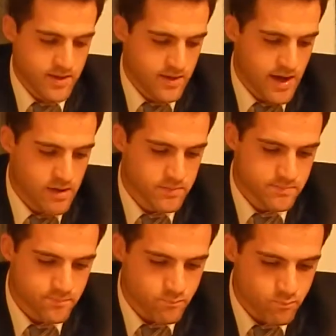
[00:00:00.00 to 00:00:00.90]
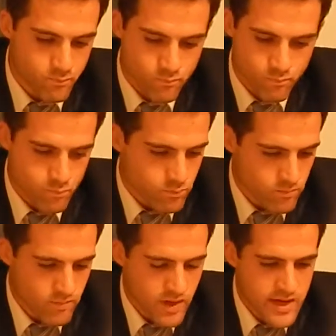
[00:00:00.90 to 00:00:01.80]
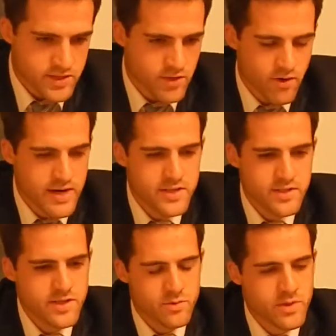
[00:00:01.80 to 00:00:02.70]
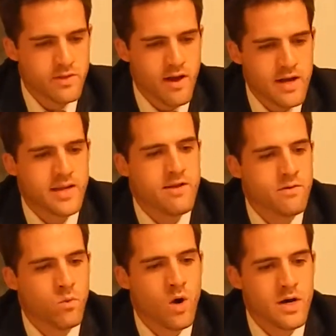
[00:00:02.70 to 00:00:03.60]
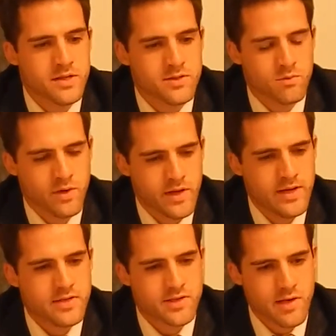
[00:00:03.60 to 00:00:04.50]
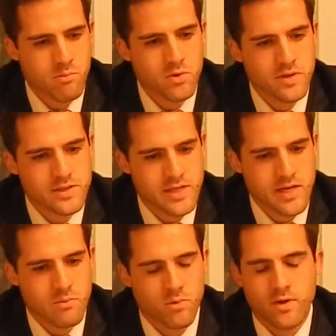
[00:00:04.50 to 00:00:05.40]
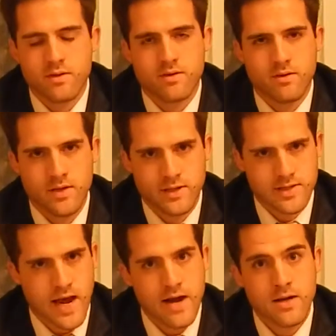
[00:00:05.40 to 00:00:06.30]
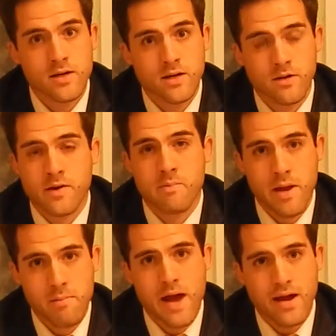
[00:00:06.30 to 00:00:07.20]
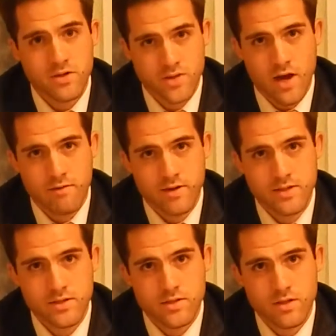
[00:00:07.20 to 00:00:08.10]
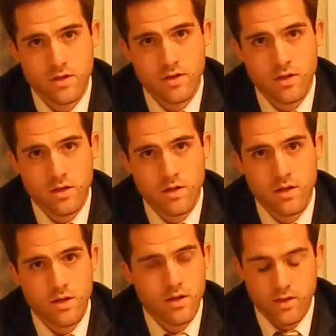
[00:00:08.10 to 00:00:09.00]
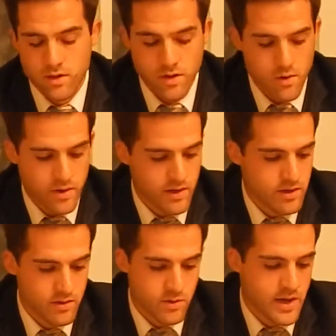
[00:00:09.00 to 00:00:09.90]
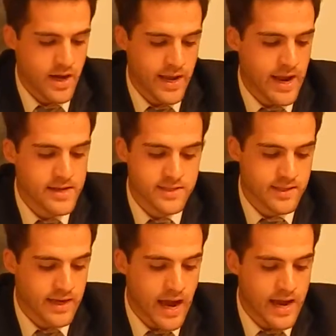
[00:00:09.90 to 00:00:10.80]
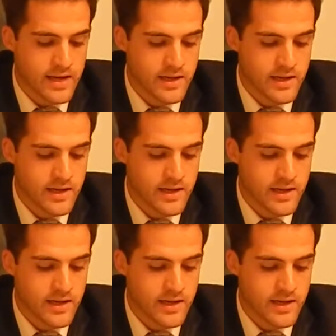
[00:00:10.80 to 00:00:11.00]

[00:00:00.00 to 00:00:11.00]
Now, as crazy as we thought David was when he assembled a team with the entire Green Bay Packers offense, you got to hand it to the guy.